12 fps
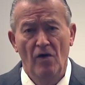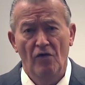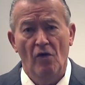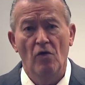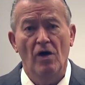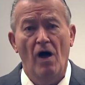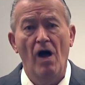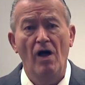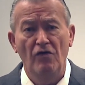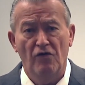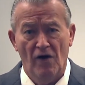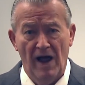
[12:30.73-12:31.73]
So
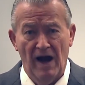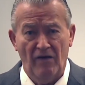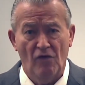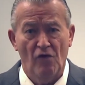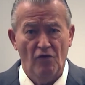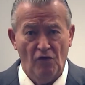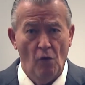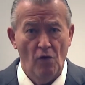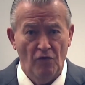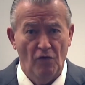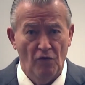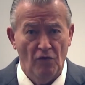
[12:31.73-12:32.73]
contracts are
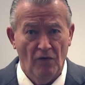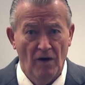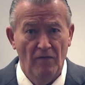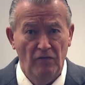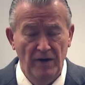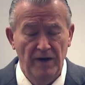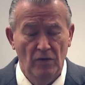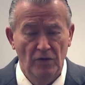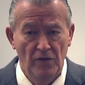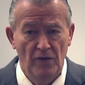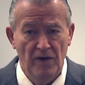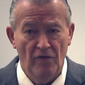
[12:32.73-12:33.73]
sources of legal
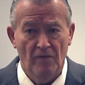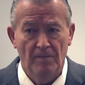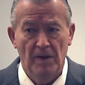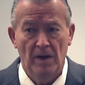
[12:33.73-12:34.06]
duties.